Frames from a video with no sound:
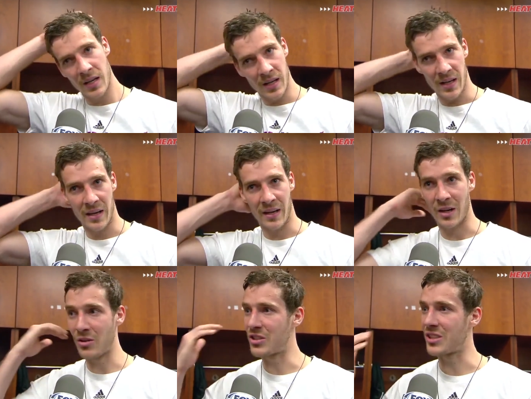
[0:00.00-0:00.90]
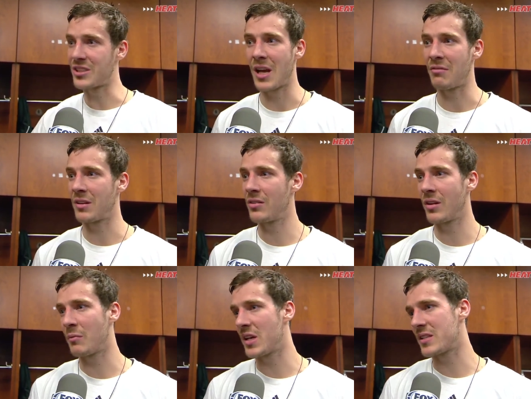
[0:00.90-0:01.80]
And coaching staff are
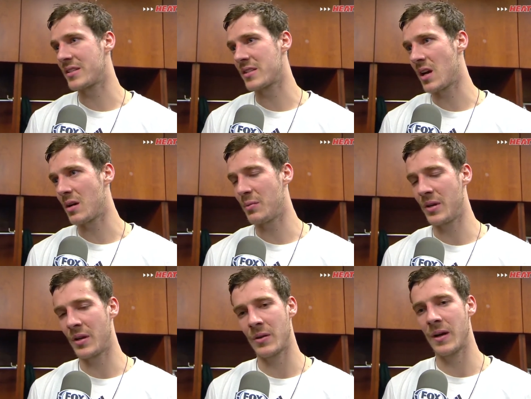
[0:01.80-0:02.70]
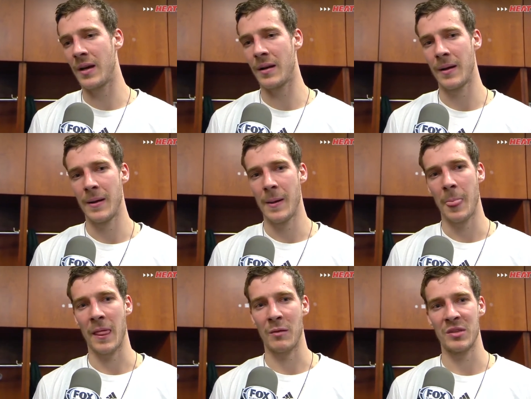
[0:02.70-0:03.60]
doing amazing job, you know, and
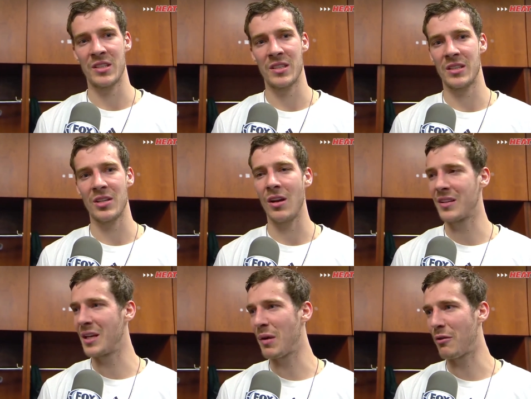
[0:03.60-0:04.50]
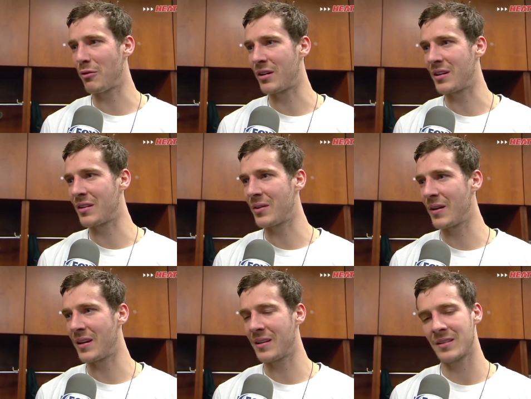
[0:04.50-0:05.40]
um, it's it's all team effort, you know,
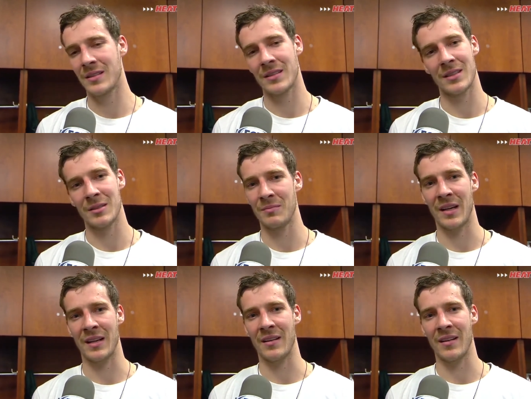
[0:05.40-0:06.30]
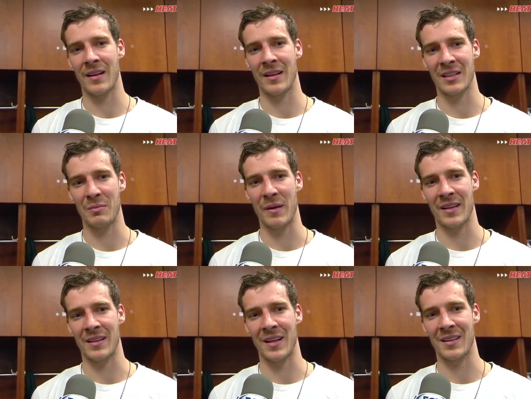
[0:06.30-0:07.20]
and um, I cannot
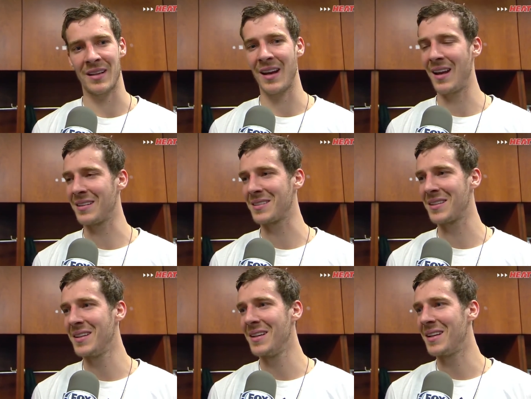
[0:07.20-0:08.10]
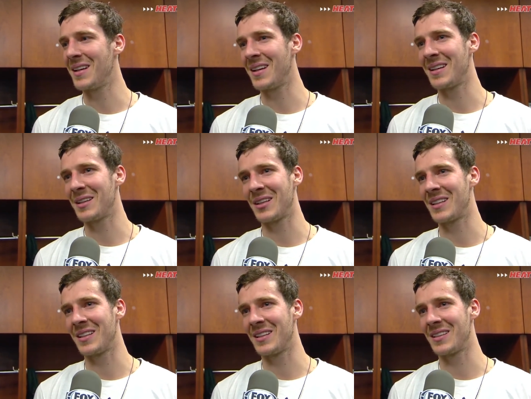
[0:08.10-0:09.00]
expect nothing else, and it,
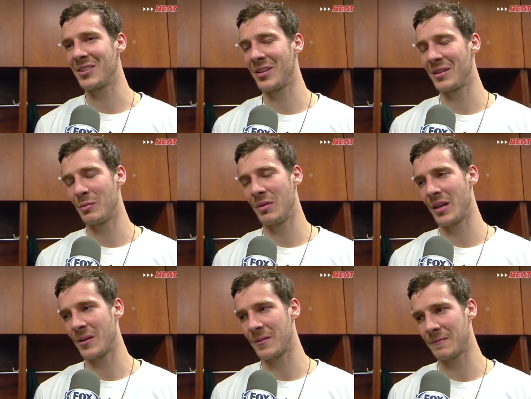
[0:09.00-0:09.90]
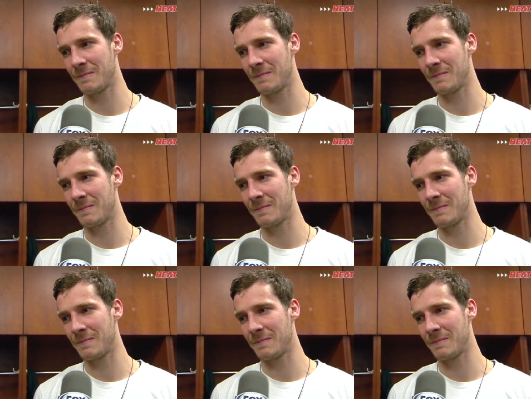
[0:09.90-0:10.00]
it, it's great to be here.